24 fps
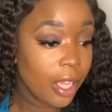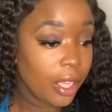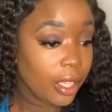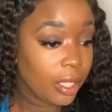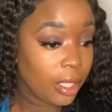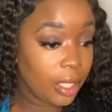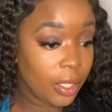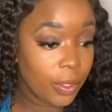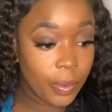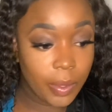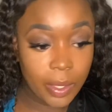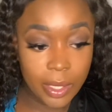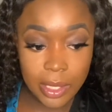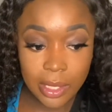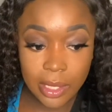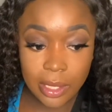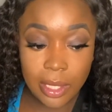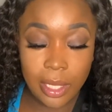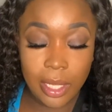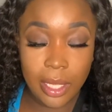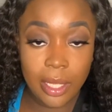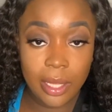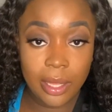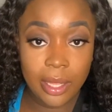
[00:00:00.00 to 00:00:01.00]
you can
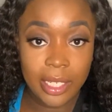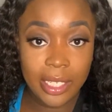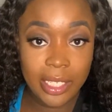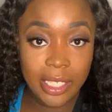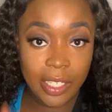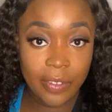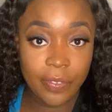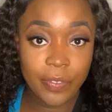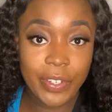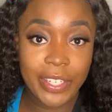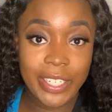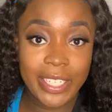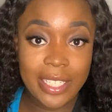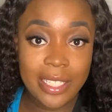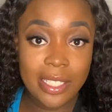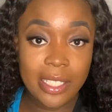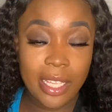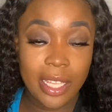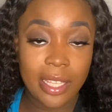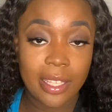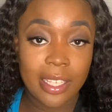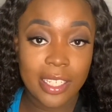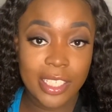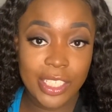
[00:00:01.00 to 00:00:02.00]
see the difference
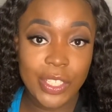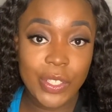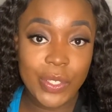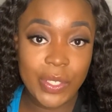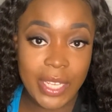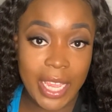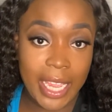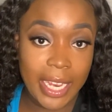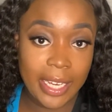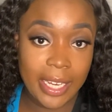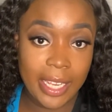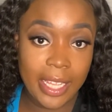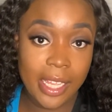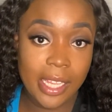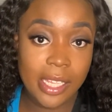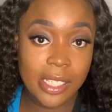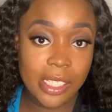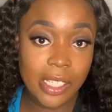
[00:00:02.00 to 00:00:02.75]
in the two techniques.